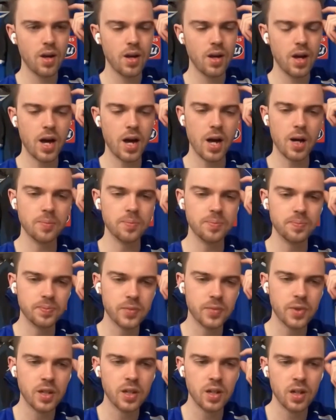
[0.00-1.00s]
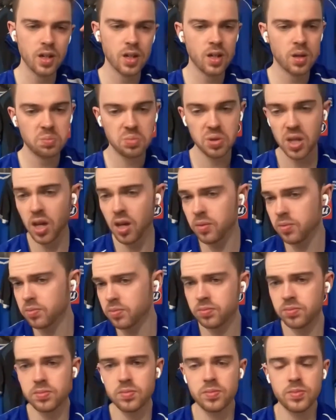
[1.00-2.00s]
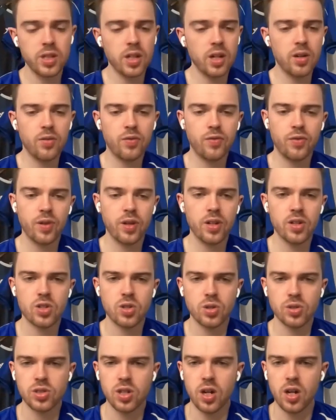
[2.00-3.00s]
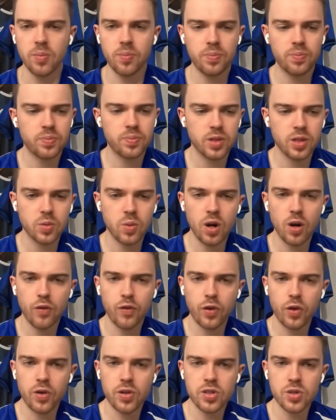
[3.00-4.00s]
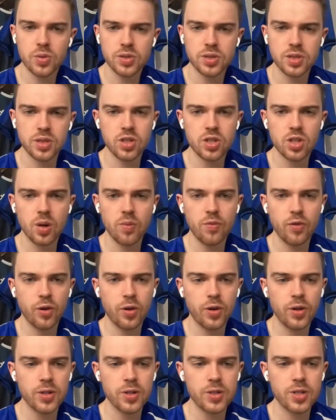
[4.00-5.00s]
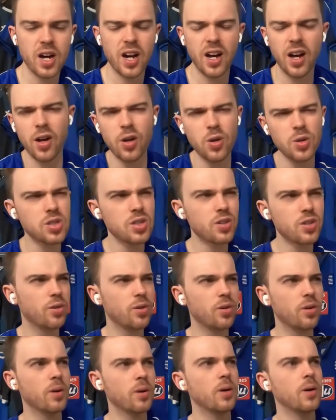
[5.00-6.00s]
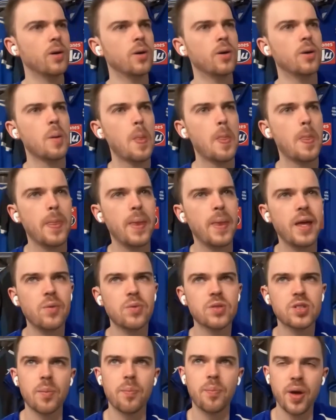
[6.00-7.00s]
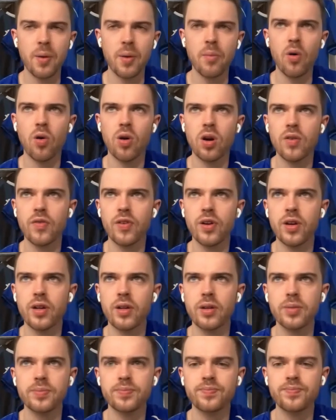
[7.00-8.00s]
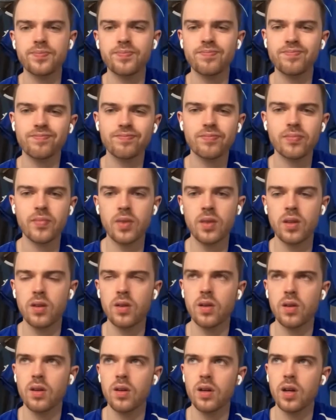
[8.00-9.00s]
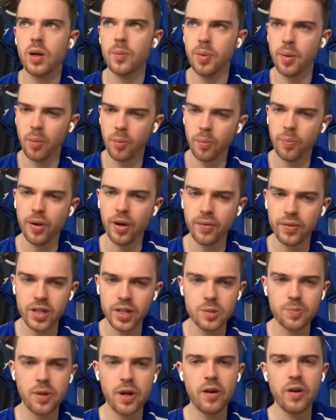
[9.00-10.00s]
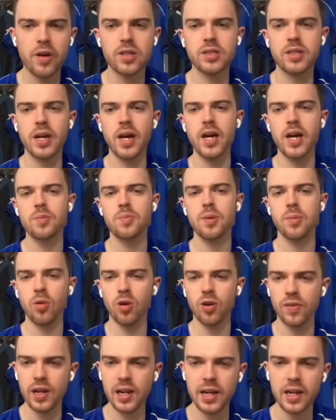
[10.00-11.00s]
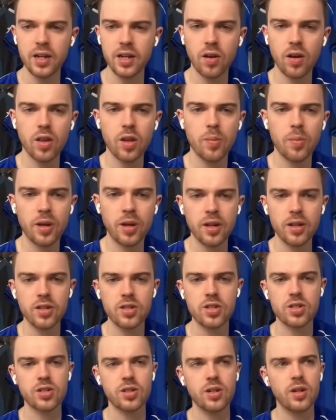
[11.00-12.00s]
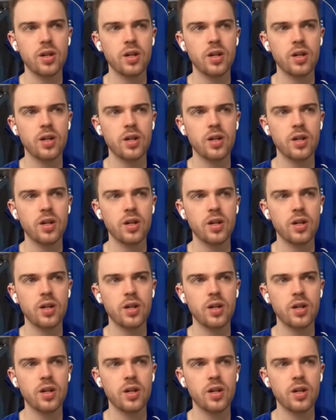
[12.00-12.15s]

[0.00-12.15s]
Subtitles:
Um, but yeah, in a short time, did well for us. Always did a job for us. I also thought he was a bit more of a bit of an experienced head, a bit more of a leader on the pitch.